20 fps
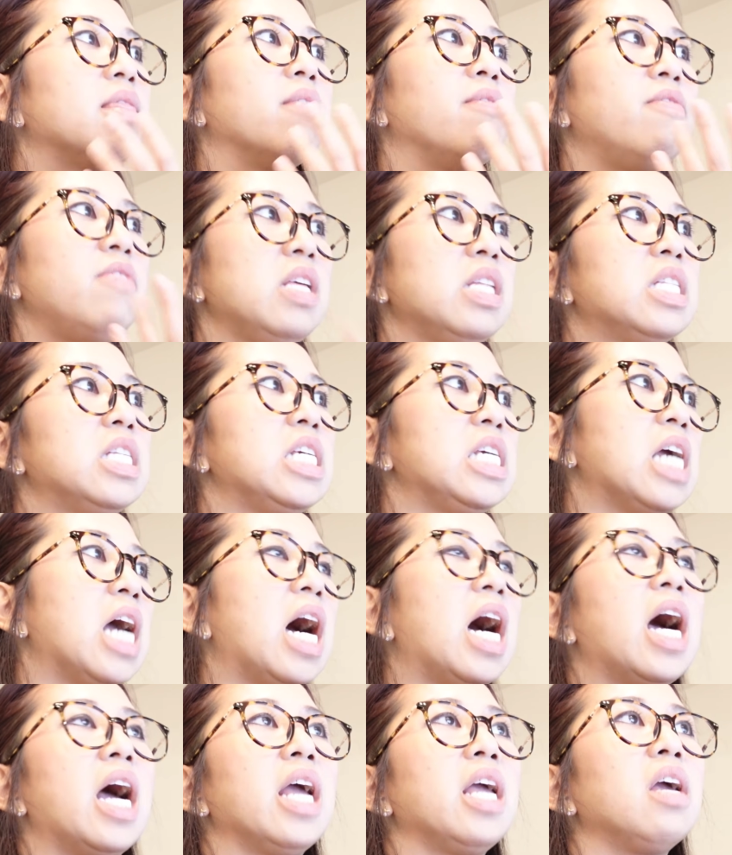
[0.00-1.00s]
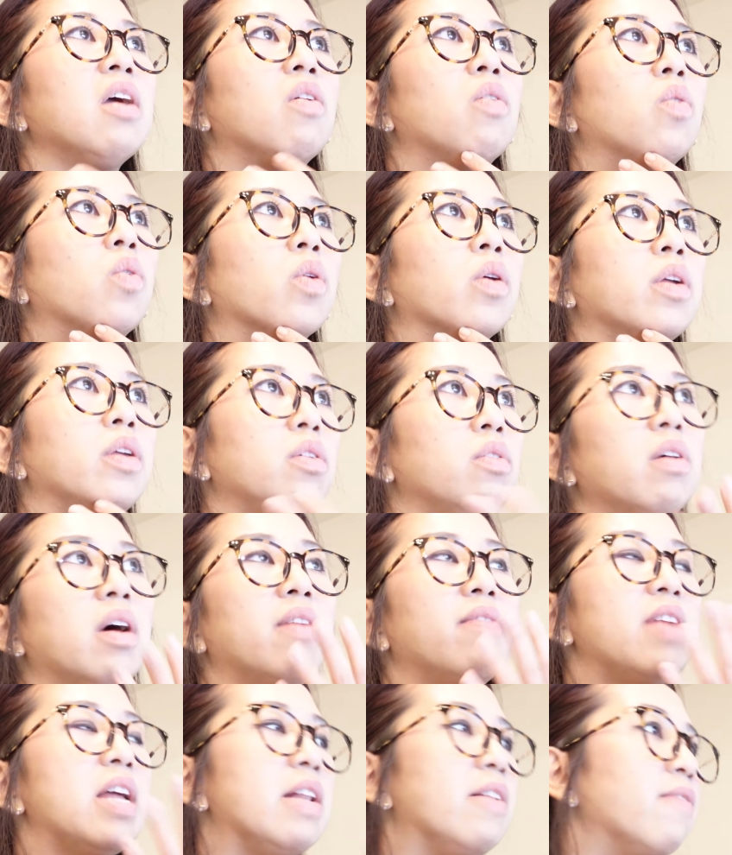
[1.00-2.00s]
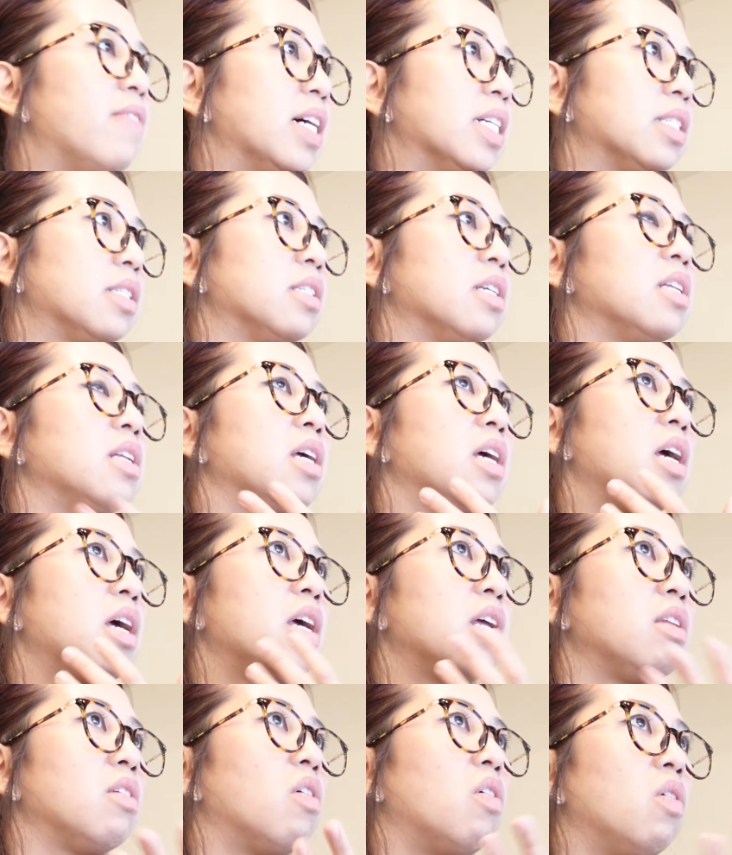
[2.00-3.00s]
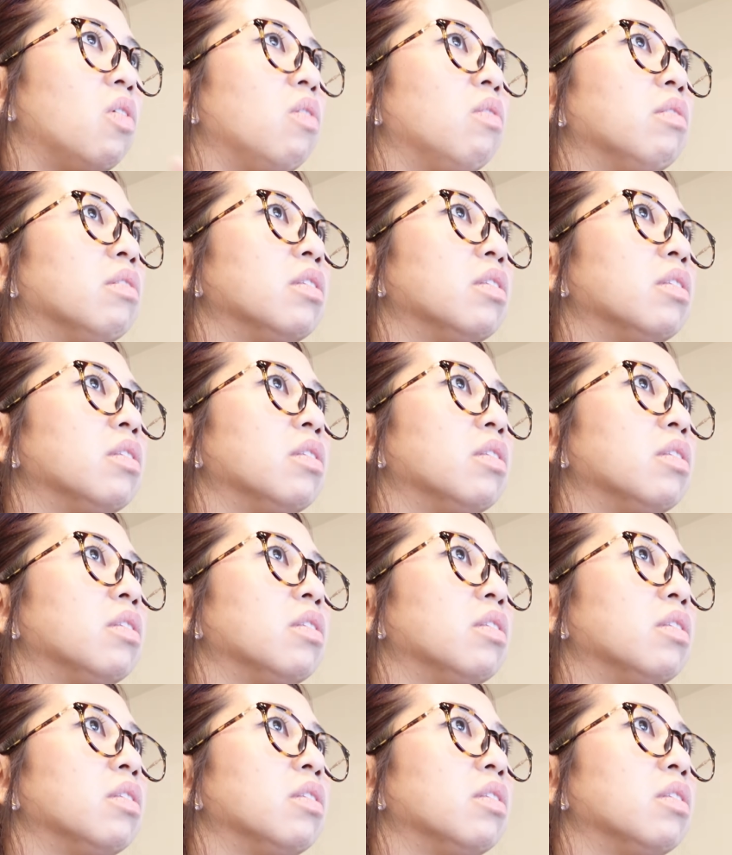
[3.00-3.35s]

VTI, or you have invested in all